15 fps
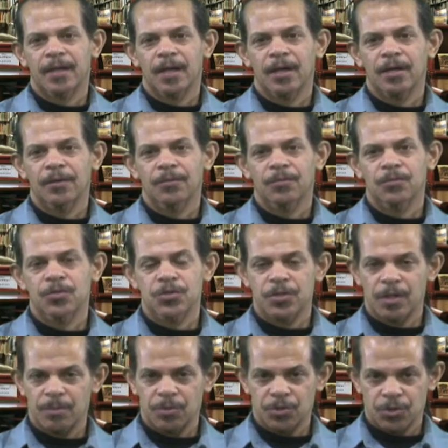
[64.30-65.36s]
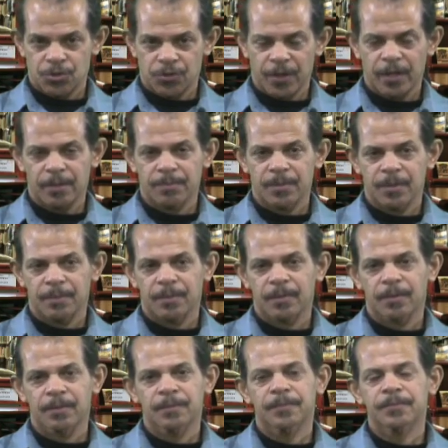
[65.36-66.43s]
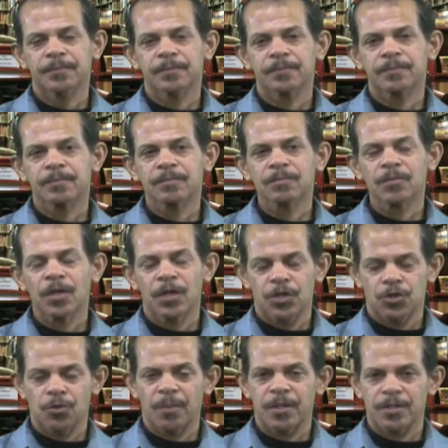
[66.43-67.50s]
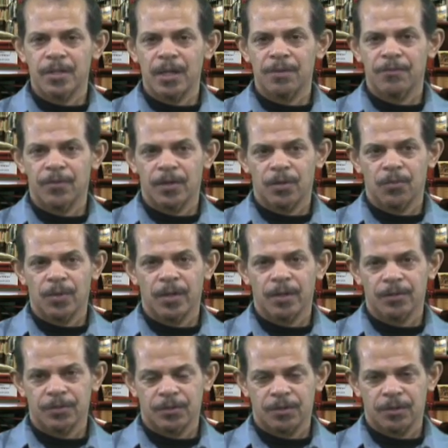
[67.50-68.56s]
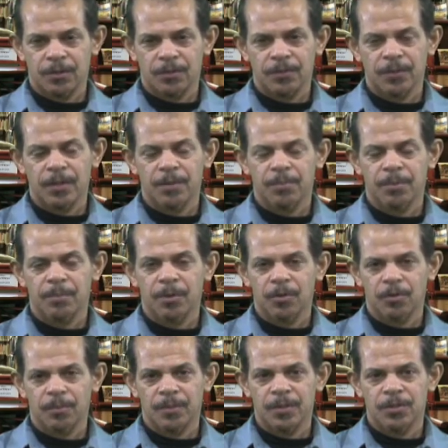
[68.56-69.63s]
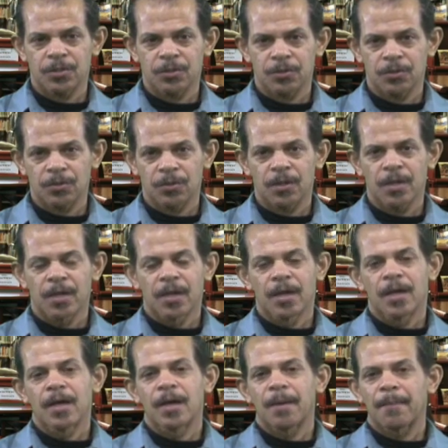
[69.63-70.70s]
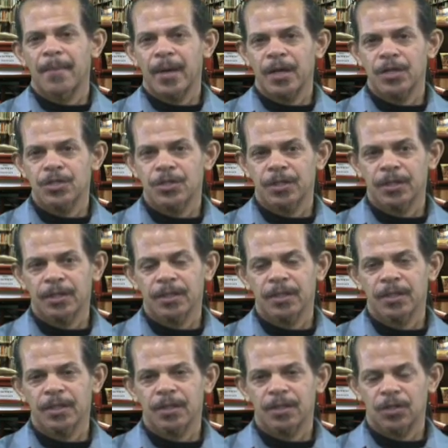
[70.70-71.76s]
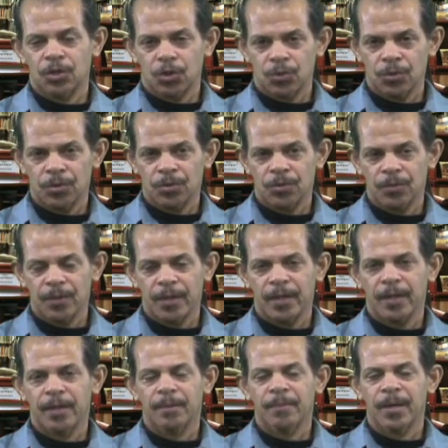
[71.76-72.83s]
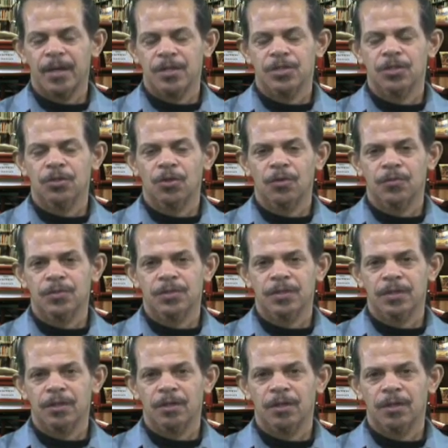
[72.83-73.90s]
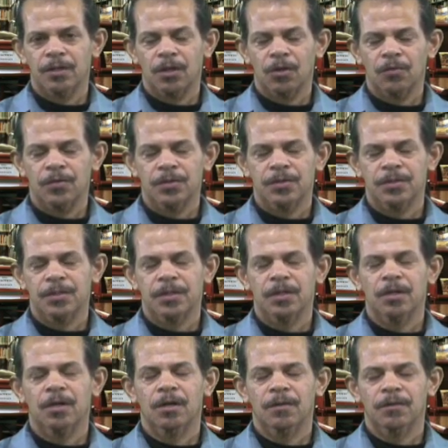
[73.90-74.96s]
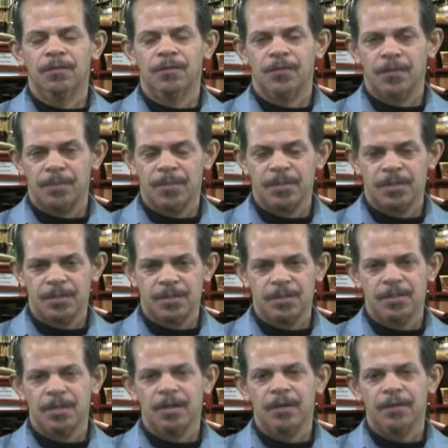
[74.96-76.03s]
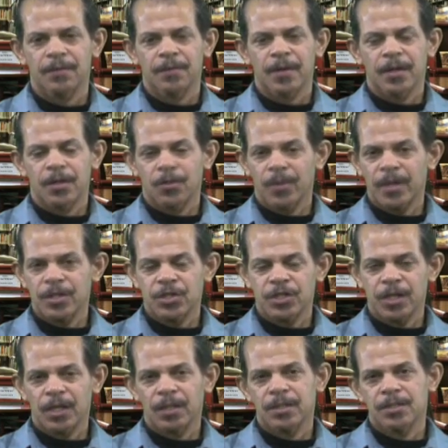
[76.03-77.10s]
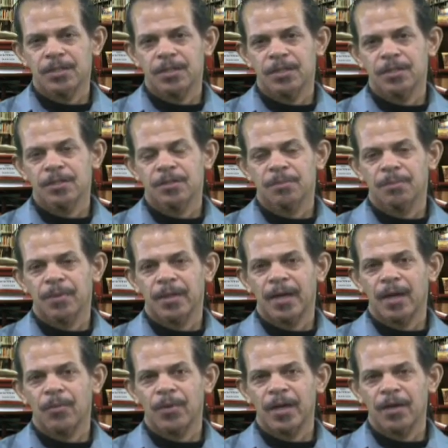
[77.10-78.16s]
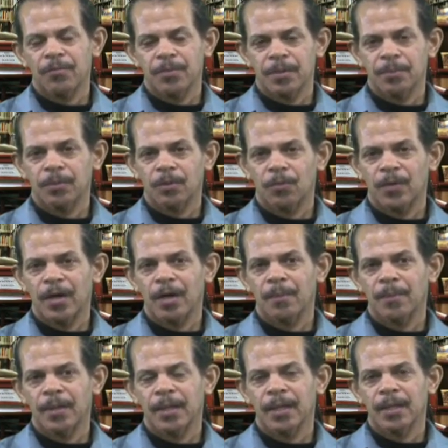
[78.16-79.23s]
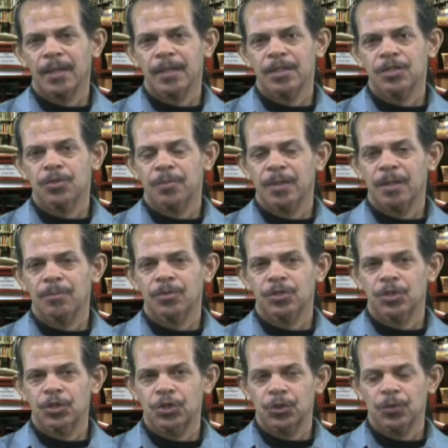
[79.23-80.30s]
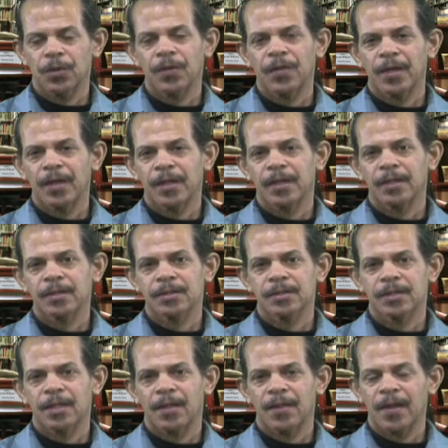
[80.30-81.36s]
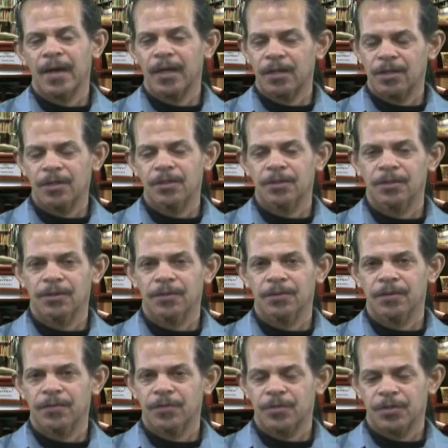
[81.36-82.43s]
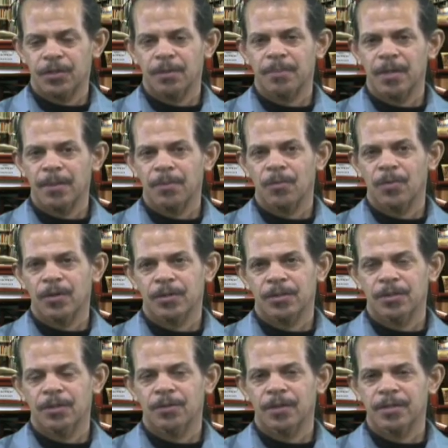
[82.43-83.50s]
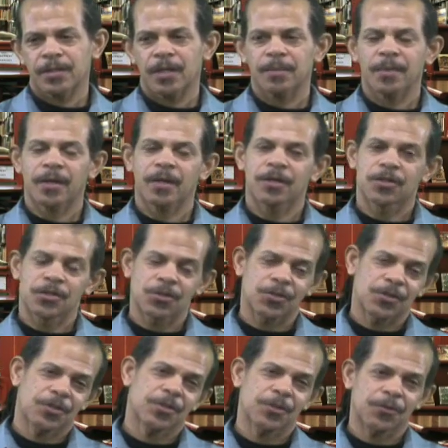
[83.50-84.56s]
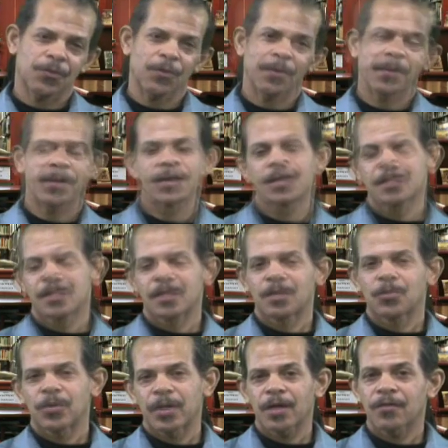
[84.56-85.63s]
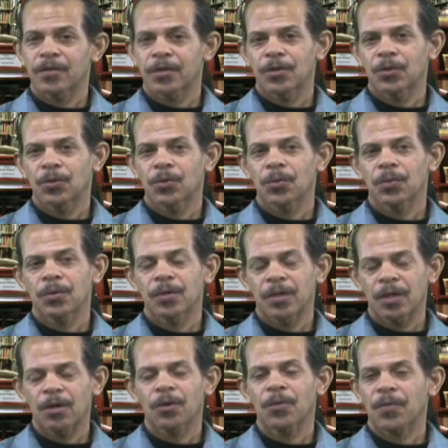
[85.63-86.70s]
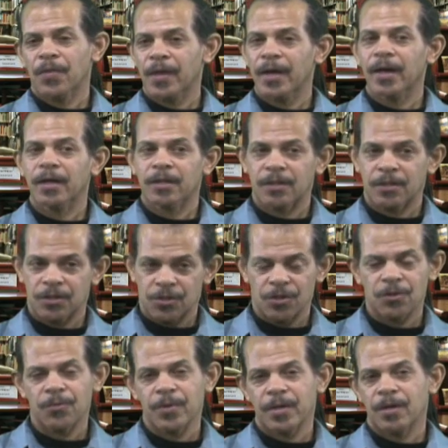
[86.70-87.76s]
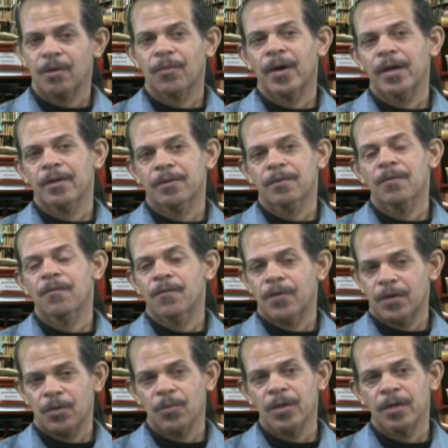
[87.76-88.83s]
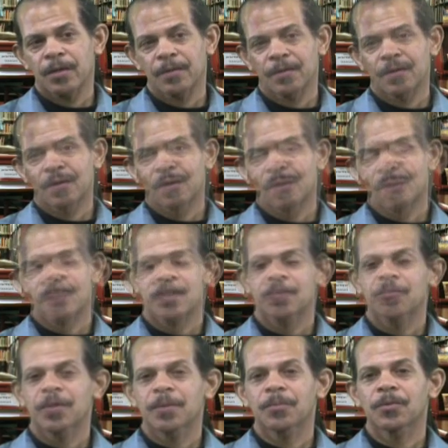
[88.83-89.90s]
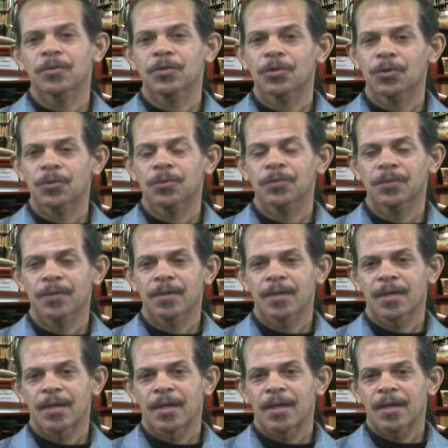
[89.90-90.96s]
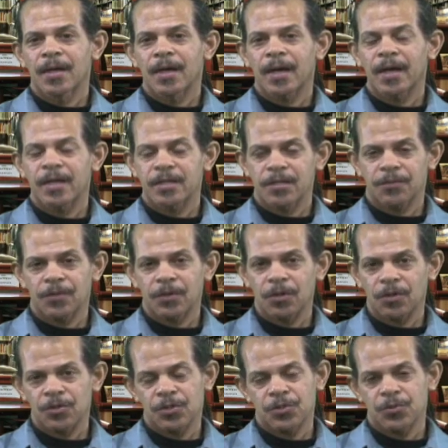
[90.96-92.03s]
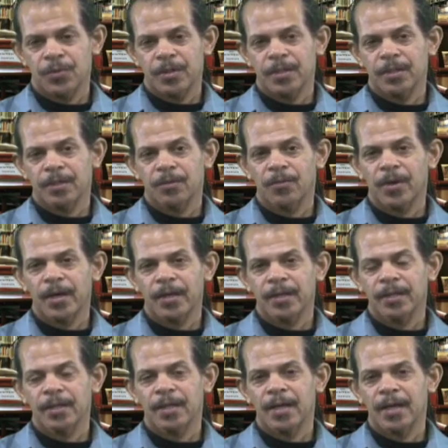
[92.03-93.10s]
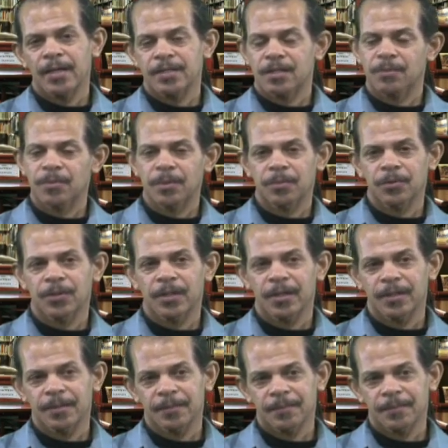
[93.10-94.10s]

I was able to train people and do my job very well. So he promoted me to managing the crew and managing the overseer oversee of the business itself. I knew I had challenges, but I would have people around me to be able to do the things that I couldn't do. If there's any paperwork to do, I say, hey man, can you do this here for me? And he would never knew, know that I couldn't read or write very well. Some people knew I had difficulties reading and writing, and some people didn't.